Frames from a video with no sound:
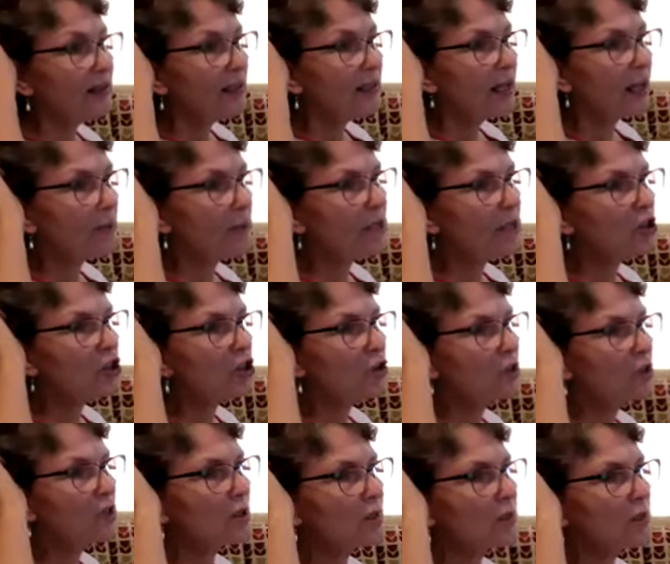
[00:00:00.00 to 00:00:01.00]
Let me do
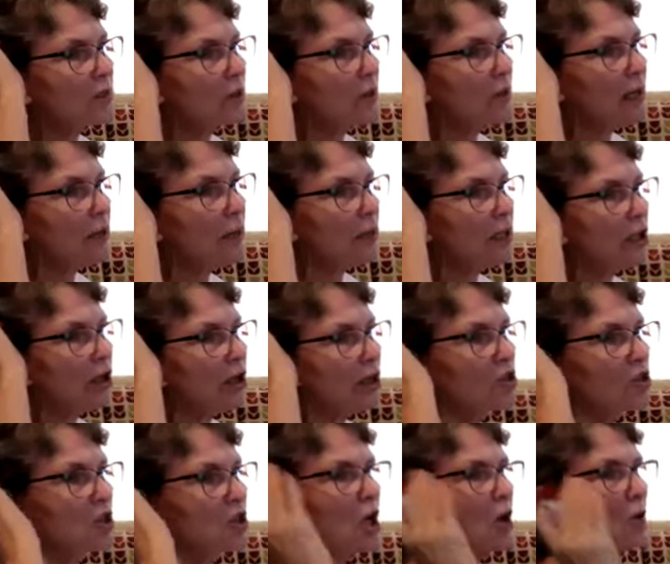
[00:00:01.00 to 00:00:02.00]
something where we're going
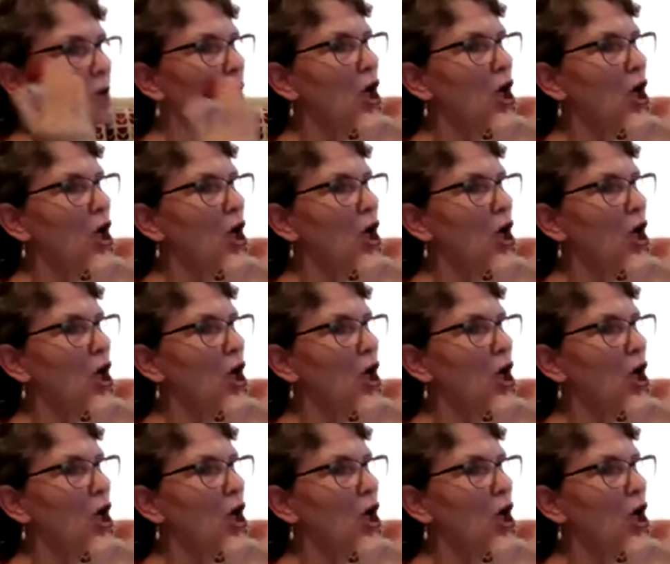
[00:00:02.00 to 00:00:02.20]
to go